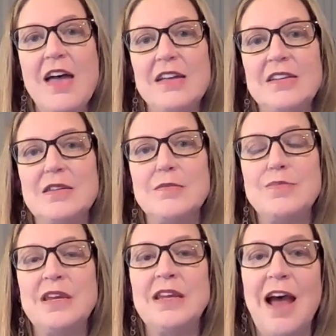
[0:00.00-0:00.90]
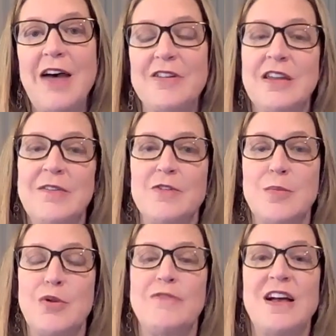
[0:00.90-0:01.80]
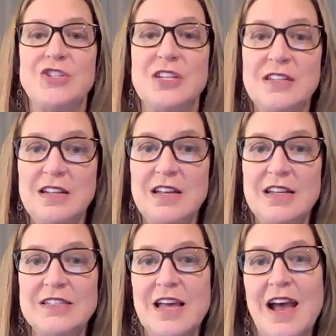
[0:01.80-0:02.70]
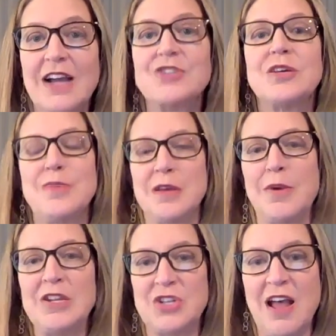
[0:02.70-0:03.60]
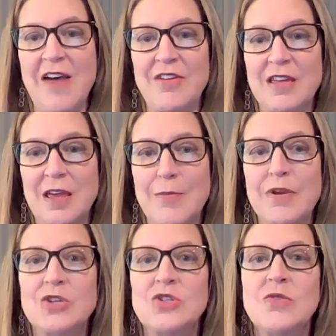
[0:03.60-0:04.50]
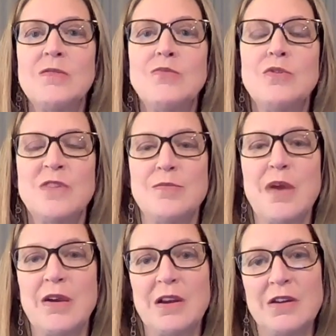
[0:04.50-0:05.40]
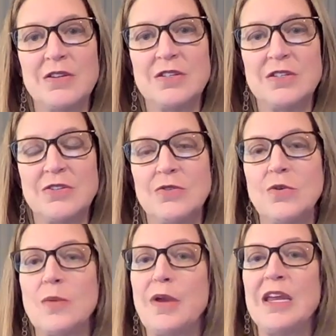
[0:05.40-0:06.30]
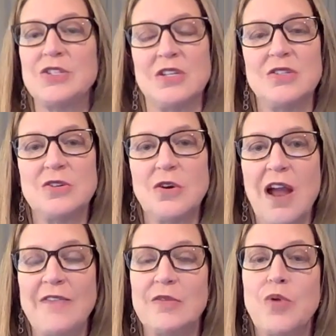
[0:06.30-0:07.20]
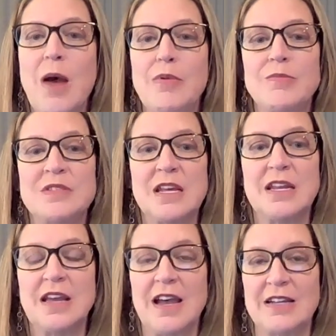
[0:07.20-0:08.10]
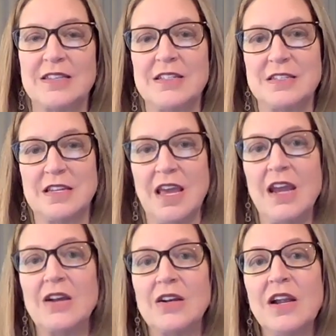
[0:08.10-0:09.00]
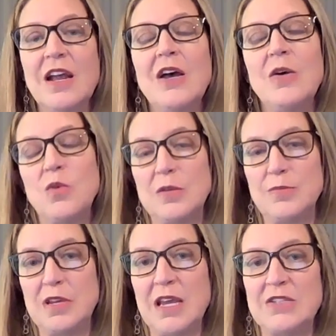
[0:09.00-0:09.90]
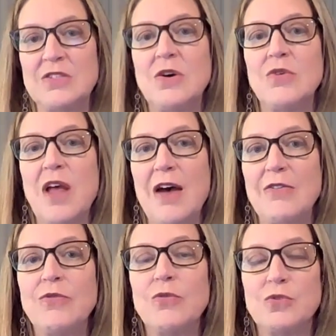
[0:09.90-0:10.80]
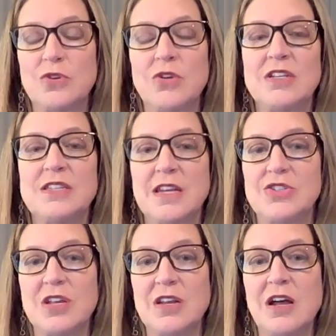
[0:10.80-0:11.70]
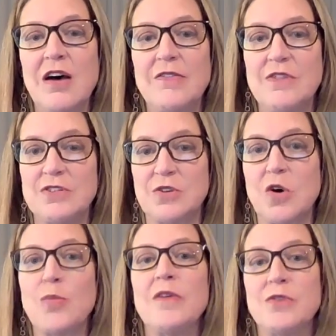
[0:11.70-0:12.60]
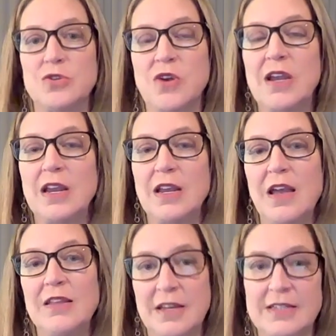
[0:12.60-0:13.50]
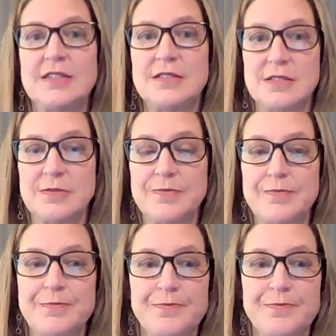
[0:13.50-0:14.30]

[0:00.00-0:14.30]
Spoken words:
And being an advocate for the profession is actually being a patient advocate because you're removing barriers to patients who are having problems getting access to care when PAs don't have full utilization of the scope of their training and license.